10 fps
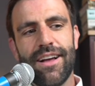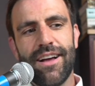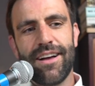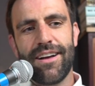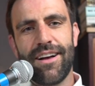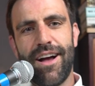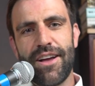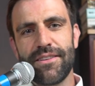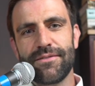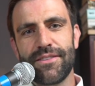
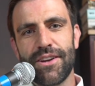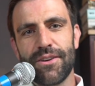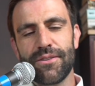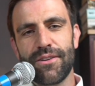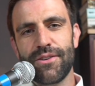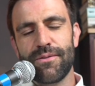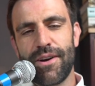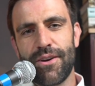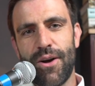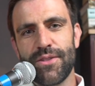You can
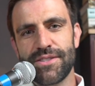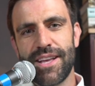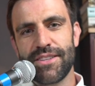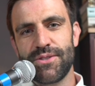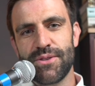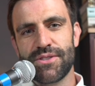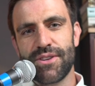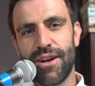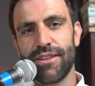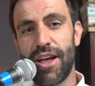find all the stats you just
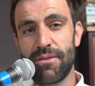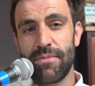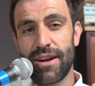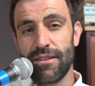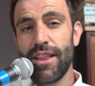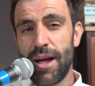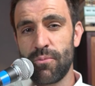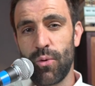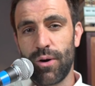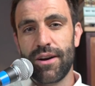saw, a
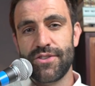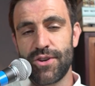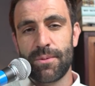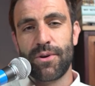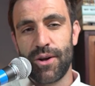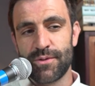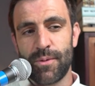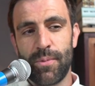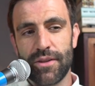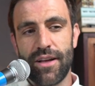lot more at
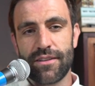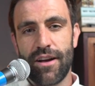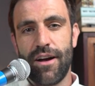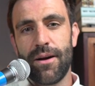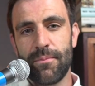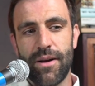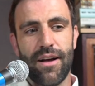sharpcollegefootball.com.